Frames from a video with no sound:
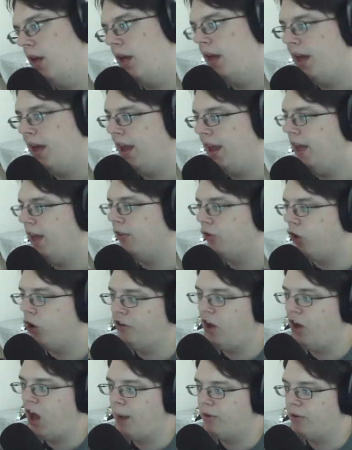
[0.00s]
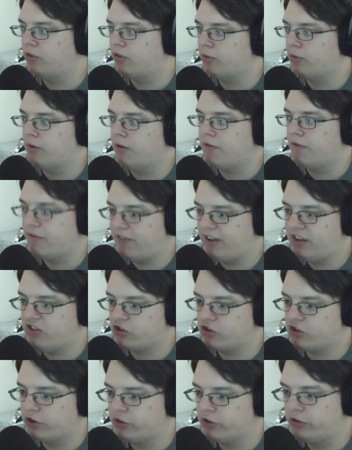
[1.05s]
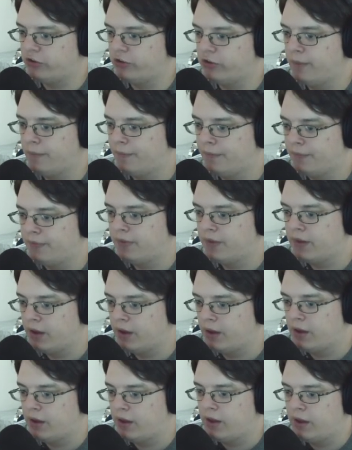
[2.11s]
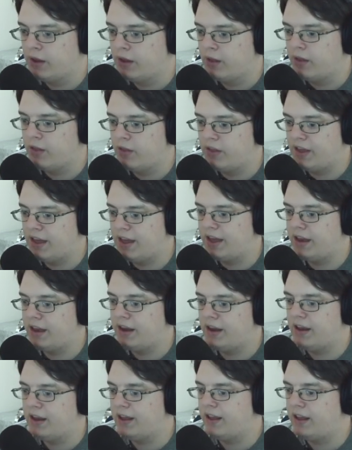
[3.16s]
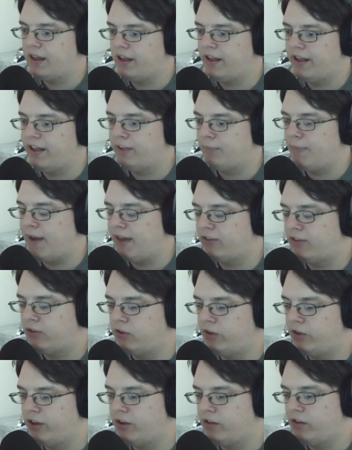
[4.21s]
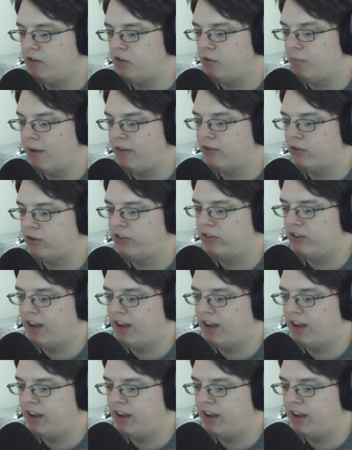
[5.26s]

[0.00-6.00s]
has autonomous features, then they're basically seeing it